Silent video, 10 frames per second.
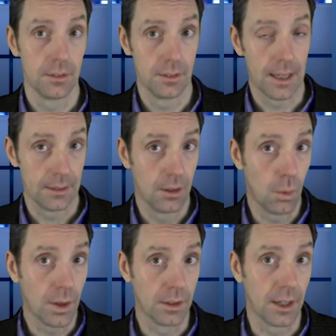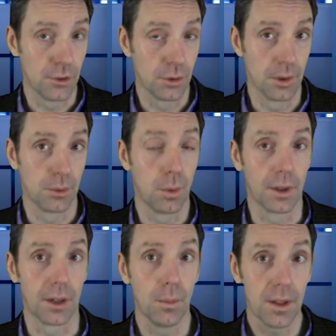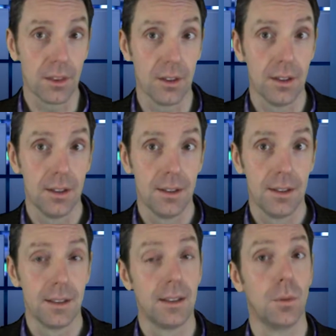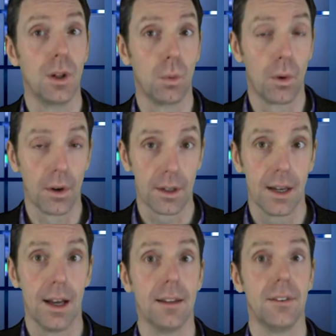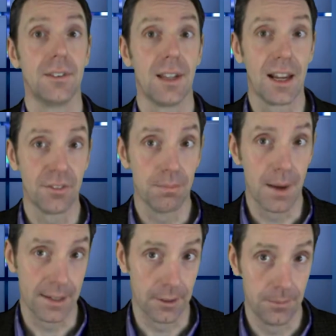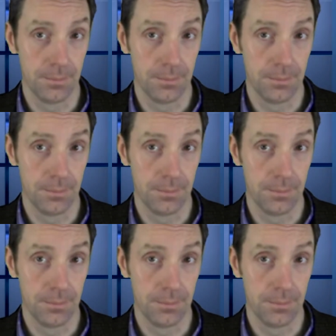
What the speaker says: that the one that you're working with, will work in a safe manner.